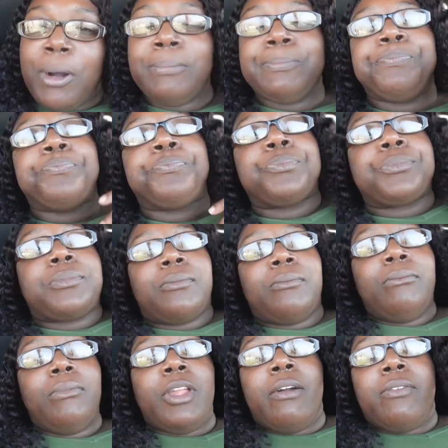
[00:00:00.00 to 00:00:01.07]

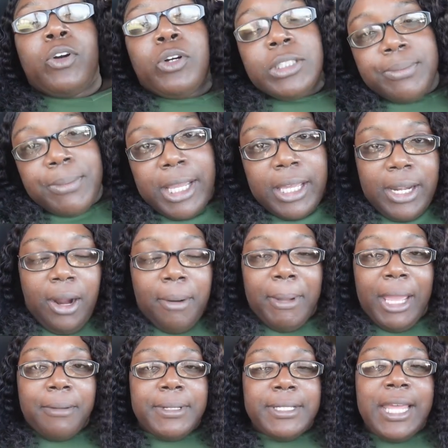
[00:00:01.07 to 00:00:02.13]
Of course, making our
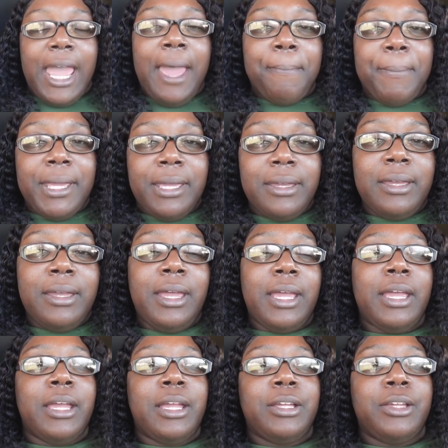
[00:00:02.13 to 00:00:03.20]
babies happy
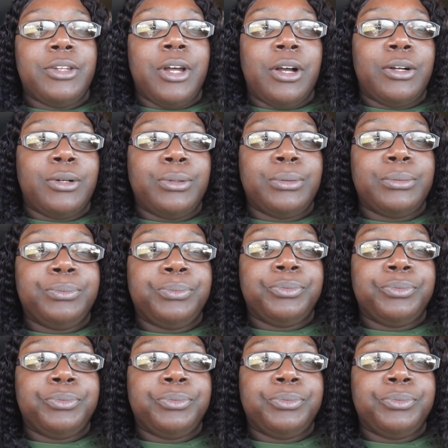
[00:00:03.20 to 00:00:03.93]
and, you know,